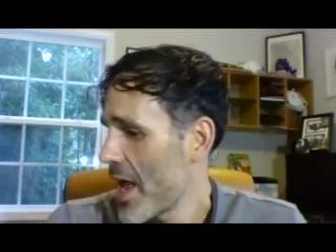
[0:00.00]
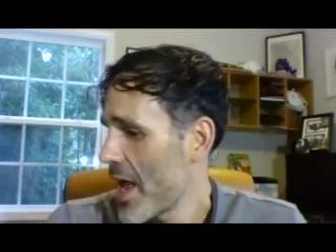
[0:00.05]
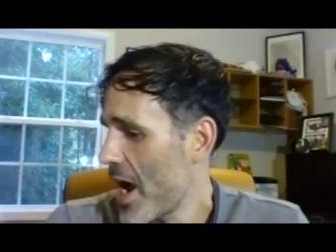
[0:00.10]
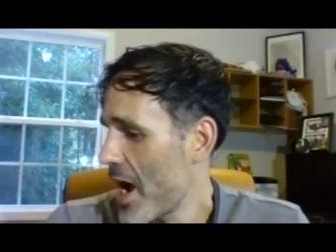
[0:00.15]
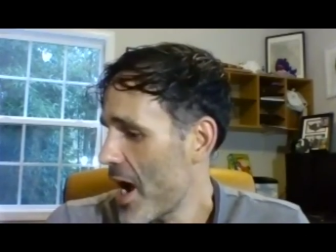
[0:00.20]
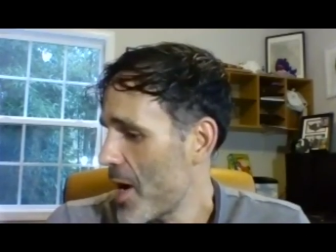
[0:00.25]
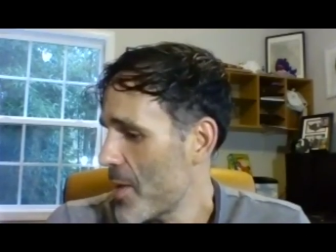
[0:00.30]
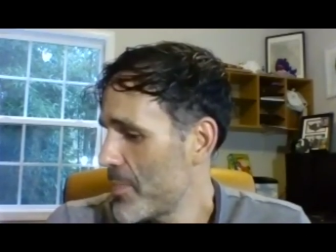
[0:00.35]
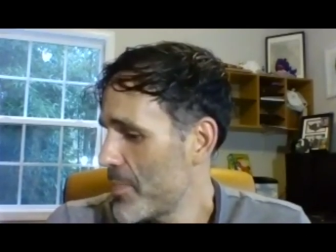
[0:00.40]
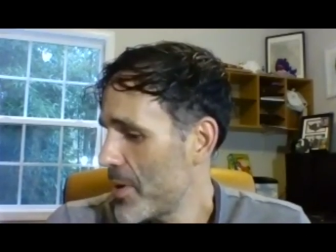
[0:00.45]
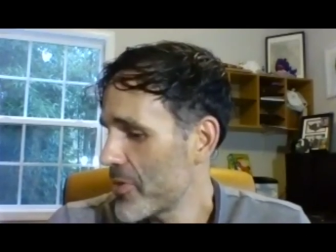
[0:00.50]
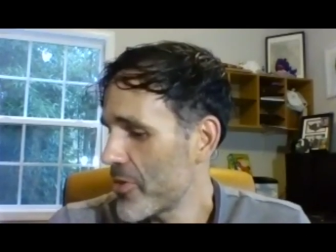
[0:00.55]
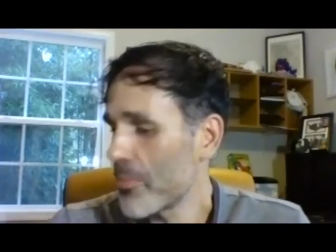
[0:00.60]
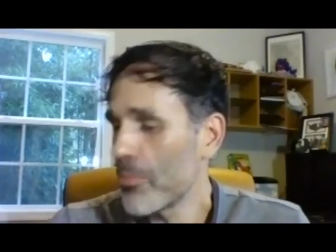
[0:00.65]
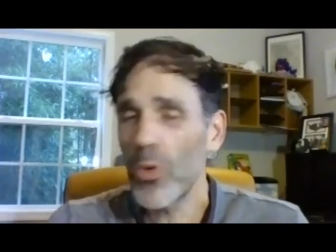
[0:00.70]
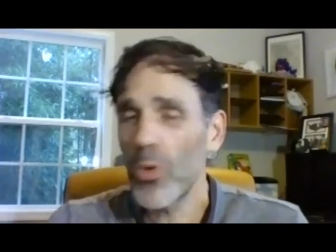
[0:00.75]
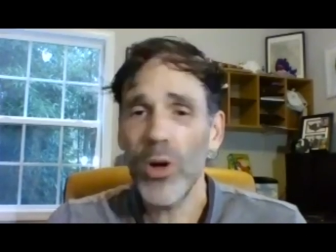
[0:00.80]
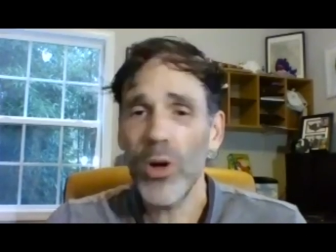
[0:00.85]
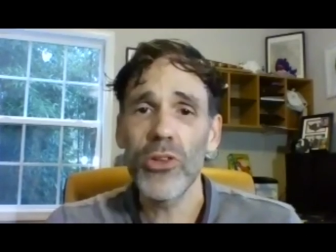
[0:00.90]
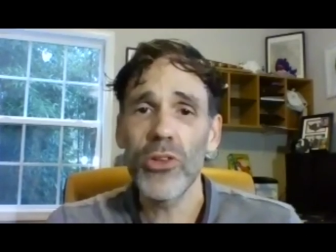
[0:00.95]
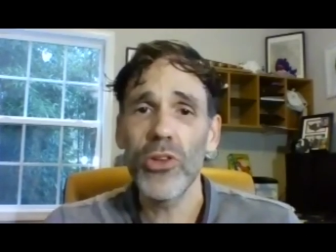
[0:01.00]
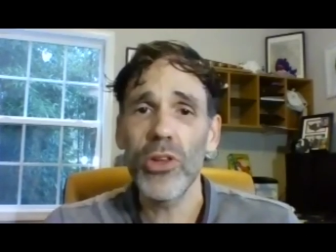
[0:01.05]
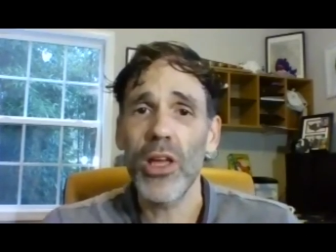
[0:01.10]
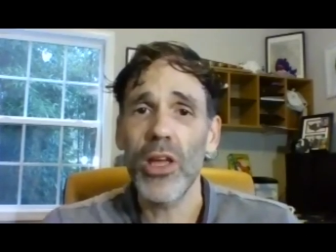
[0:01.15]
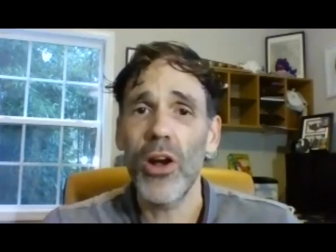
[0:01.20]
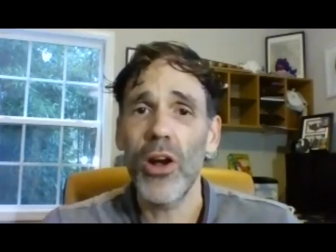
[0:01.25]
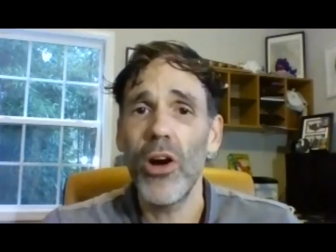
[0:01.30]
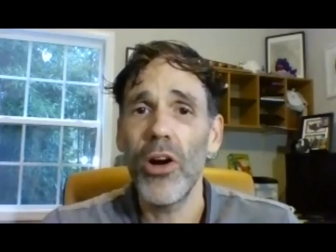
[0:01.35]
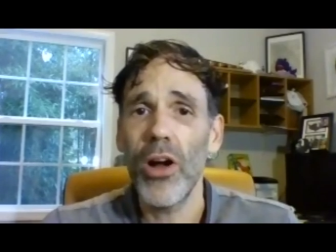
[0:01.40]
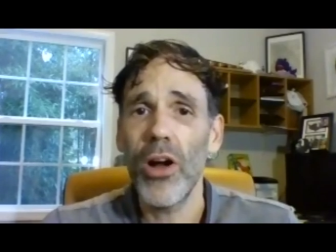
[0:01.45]
But the more you look at
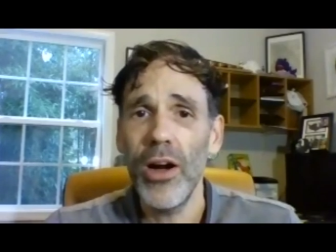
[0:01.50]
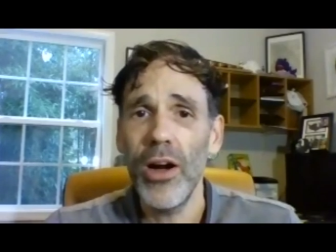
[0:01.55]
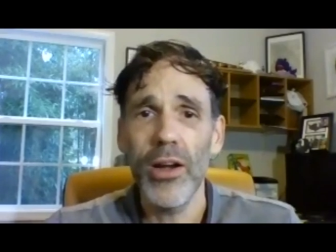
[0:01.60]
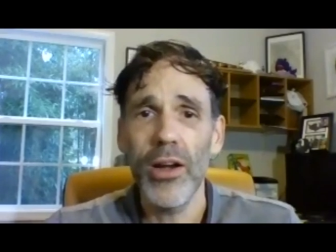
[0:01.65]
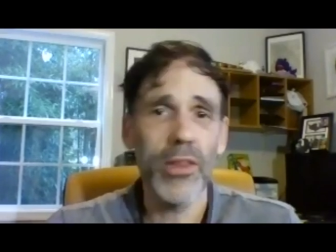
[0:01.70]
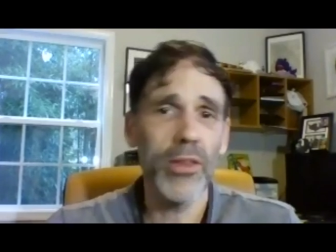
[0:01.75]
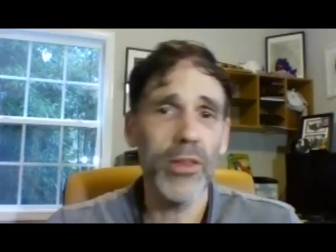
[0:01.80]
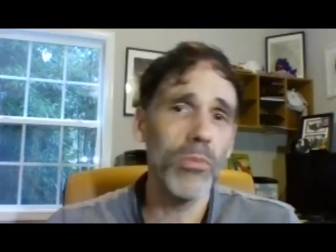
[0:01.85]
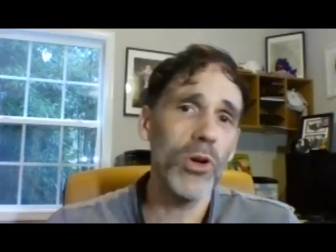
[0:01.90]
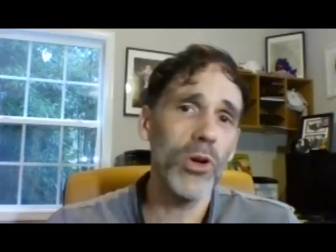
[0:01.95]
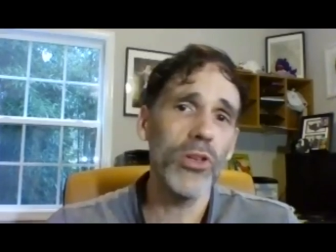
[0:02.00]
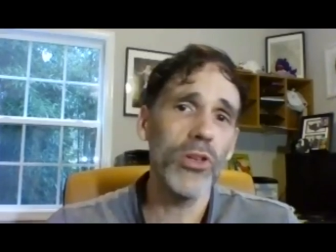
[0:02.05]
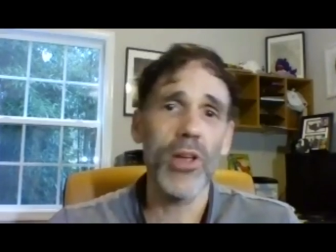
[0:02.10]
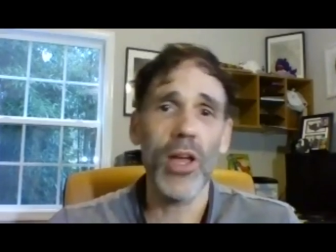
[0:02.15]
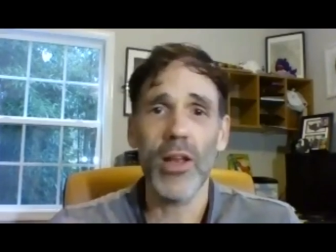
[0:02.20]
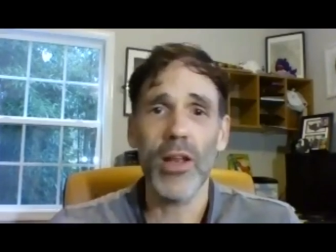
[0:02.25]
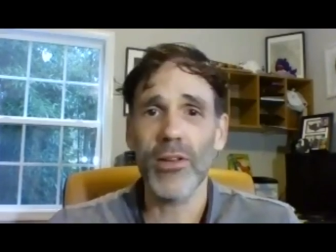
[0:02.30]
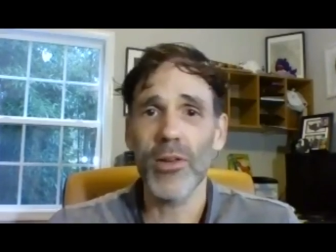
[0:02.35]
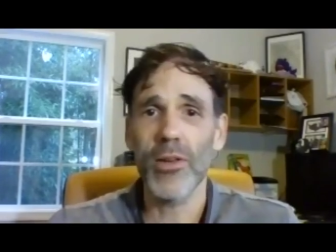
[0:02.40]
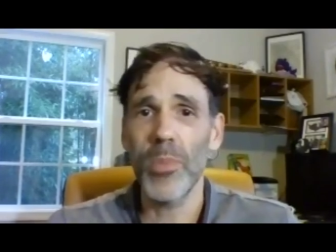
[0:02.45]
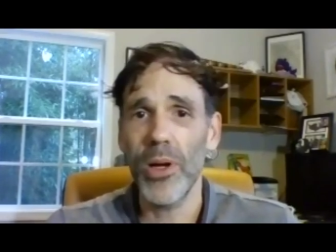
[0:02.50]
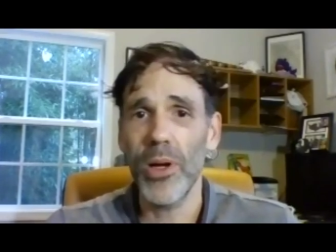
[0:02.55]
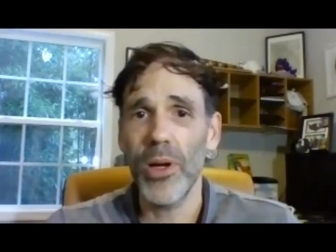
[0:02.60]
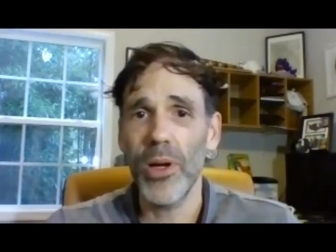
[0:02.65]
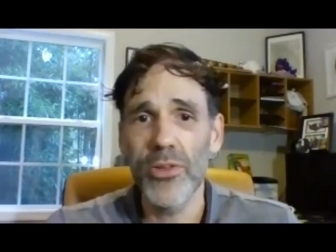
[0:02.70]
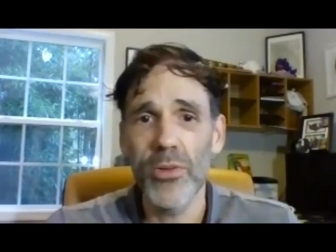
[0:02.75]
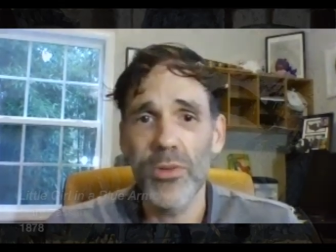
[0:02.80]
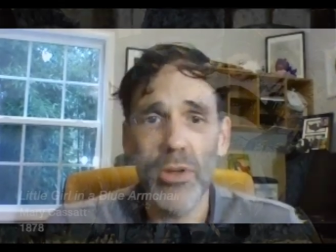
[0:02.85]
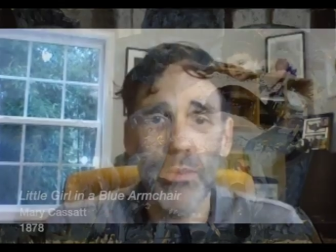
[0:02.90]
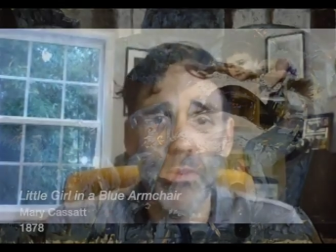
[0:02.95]
her art and the more you kind of compare it
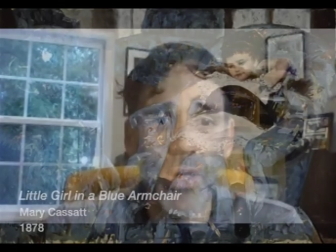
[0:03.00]
to her male